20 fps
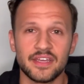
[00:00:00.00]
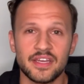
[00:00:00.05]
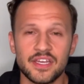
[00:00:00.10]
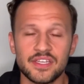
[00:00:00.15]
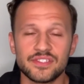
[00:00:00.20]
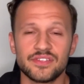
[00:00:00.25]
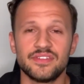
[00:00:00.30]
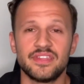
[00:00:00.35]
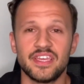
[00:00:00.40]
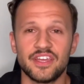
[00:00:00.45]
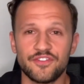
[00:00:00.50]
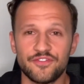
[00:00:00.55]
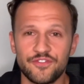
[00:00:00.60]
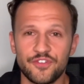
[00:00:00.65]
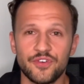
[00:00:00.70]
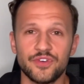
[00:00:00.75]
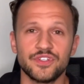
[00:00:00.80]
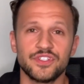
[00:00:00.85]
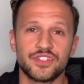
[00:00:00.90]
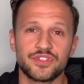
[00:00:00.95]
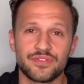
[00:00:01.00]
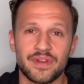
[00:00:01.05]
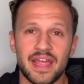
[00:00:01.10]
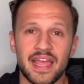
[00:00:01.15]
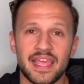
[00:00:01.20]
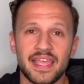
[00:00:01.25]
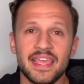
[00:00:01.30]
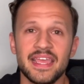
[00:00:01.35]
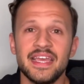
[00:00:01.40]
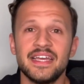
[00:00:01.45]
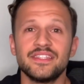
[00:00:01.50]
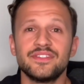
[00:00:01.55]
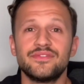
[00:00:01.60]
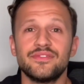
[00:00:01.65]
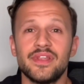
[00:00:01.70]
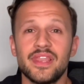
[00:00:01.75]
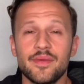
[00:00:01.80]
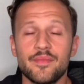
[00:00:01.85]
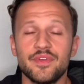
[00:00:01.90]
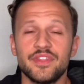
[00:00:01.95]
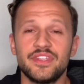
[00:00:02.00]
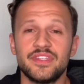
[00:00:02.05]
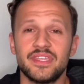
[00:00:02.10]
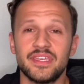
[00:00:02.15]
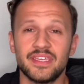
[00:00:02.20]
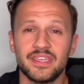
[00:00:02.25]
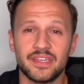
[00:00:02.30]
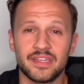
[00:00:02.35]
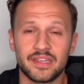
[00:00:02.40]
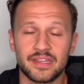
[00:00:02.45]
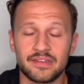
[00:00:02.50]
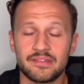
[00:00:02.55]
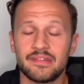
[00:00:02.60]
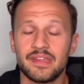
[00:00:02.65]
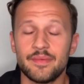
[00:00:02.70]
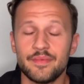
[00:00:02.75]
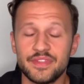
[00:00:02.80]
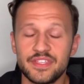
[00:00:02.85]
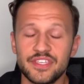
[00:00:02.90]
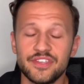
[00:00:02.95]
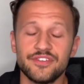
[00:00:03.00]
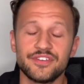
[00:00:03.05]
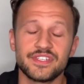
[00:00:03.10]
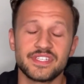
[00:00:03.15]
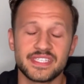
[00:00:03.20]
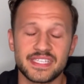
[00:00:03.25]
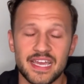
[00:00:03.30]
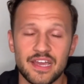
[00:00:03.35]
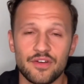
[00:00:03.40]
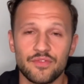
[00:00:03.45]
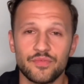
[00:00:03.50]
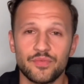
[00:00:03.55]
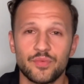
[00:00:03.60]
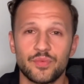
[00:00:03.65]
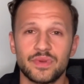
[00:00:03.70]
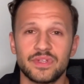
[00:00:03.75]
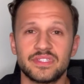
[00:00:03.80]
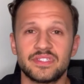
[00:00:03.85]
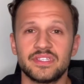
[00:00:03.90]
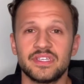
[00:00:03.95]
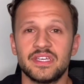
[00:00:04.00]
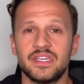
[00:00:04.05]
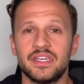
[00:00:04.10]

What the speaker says: So therefore try to limiting yourself with